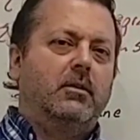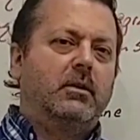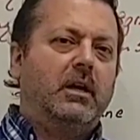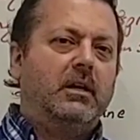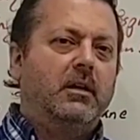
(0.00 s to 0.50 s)

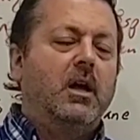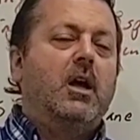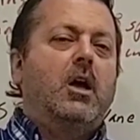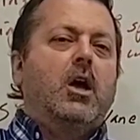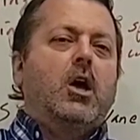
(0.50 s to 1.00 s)
Okay?
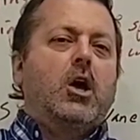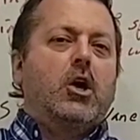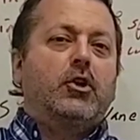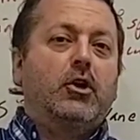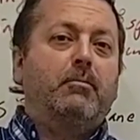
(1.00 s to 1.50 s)

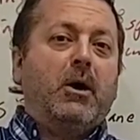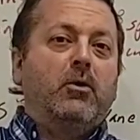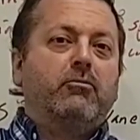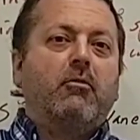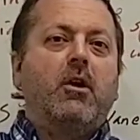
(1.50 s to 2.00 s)
You're
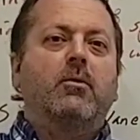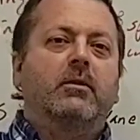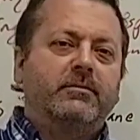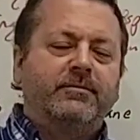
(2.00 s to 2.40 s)
both wrong.